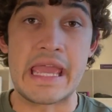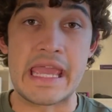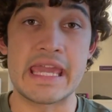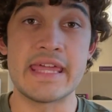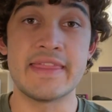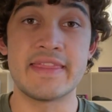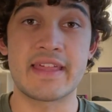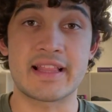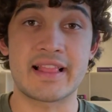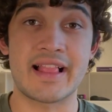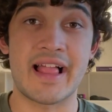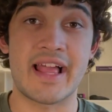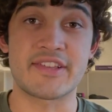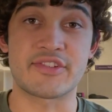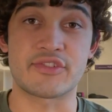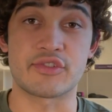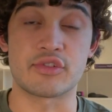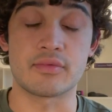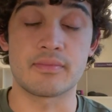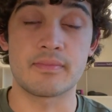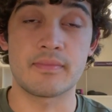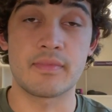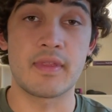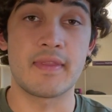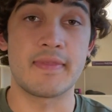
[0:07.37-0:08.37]
In the
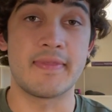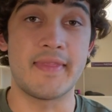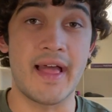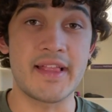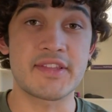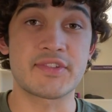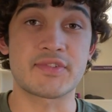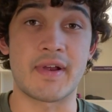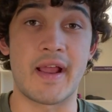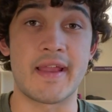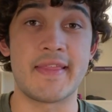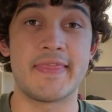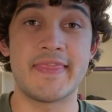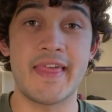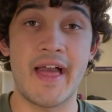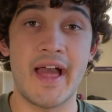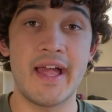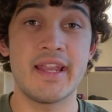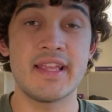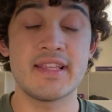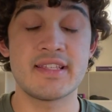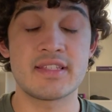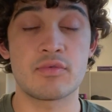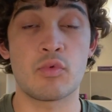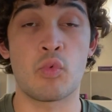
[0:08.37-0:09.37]
classroom. That's right.
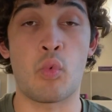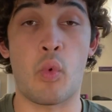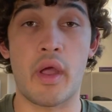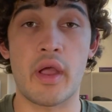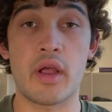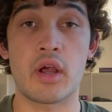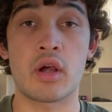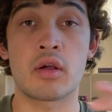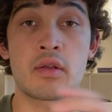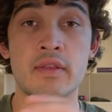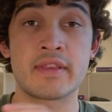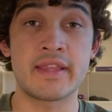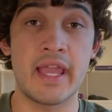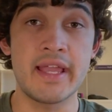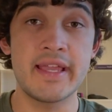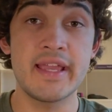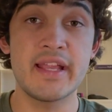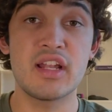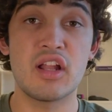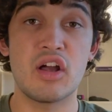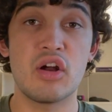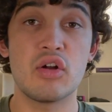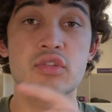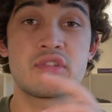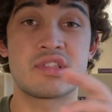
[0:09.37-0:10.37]
That is where
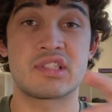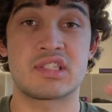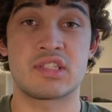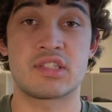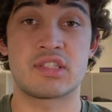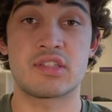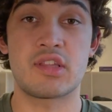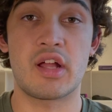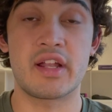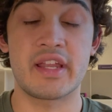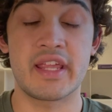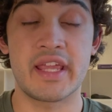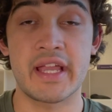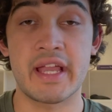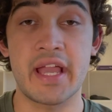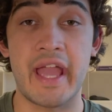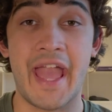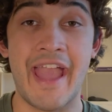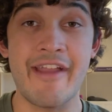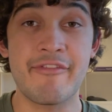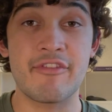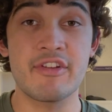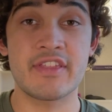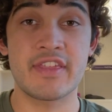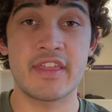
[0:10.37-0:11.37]
taking notes, studying,
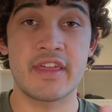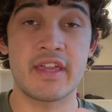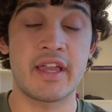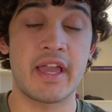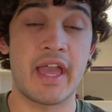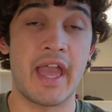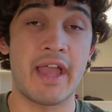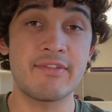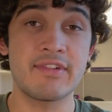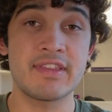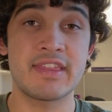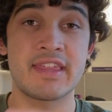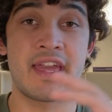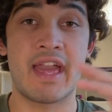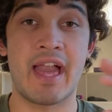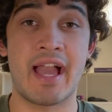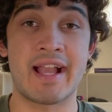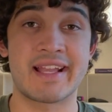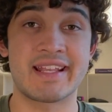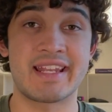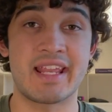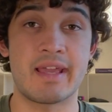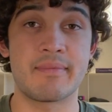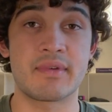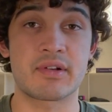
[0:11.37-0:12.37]
everything
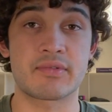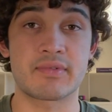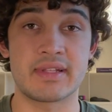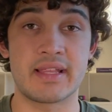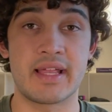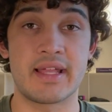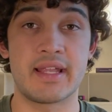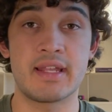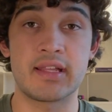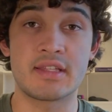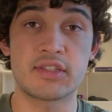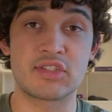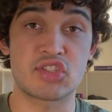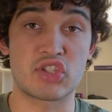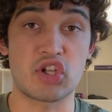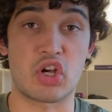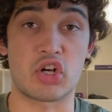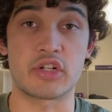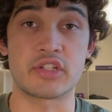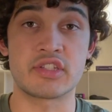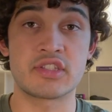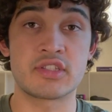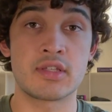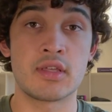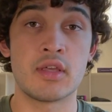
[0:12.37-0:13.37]
academic related
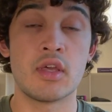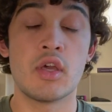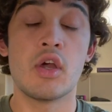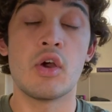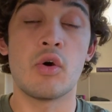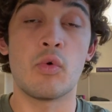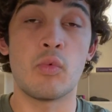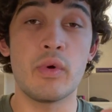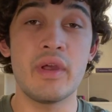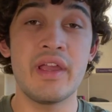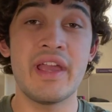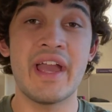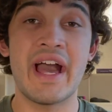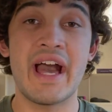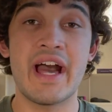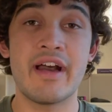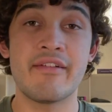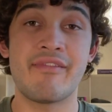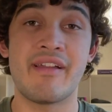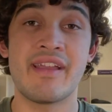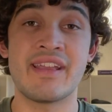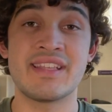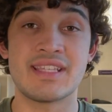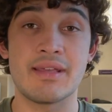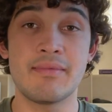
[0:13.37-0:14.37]
starts. We
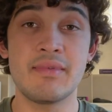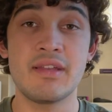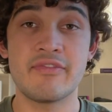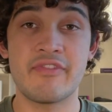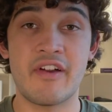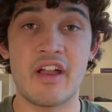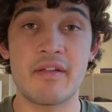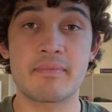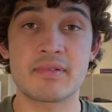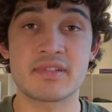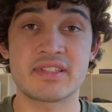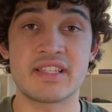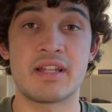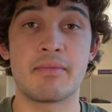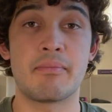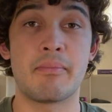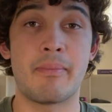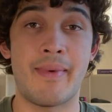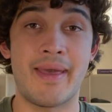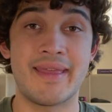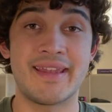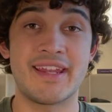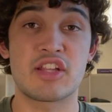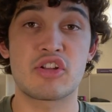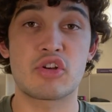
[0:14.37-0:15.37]
have a 75%
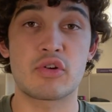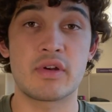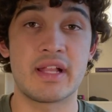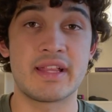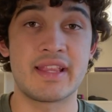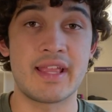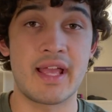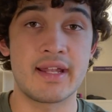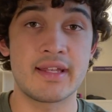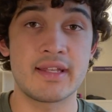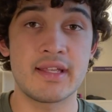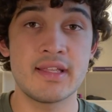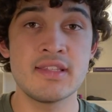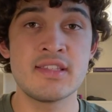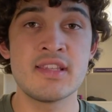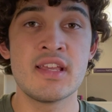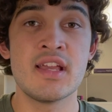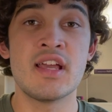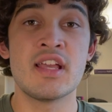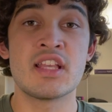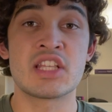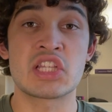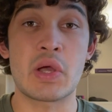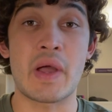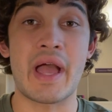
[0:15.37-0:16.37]
mandatory attendance,
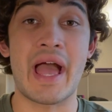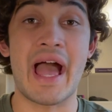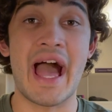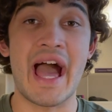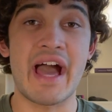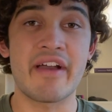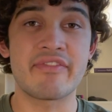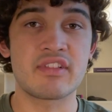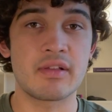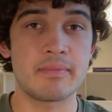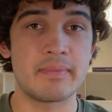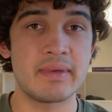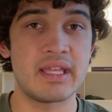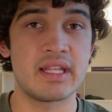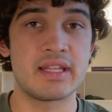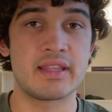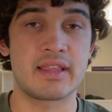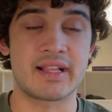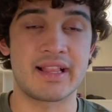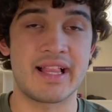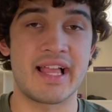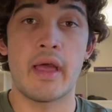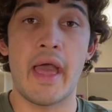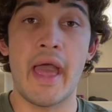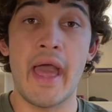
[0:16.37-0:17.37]
so I have to be in the
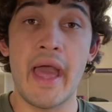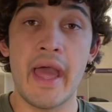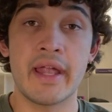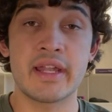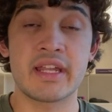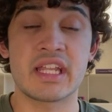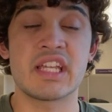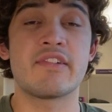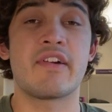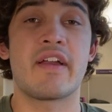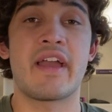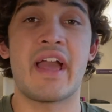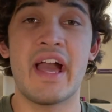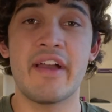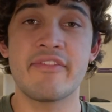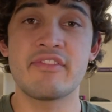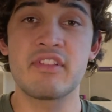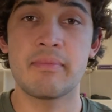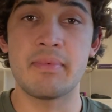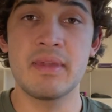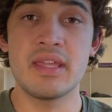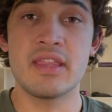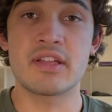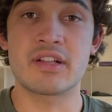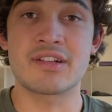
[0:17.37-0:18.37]
classroom. And if I have
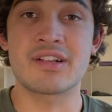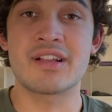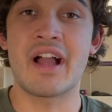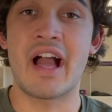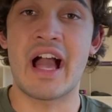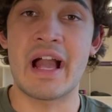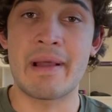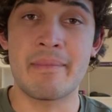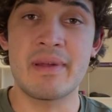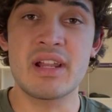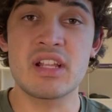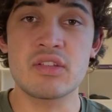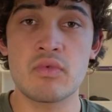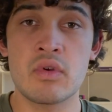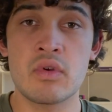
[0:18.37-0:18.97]
to be there, I might as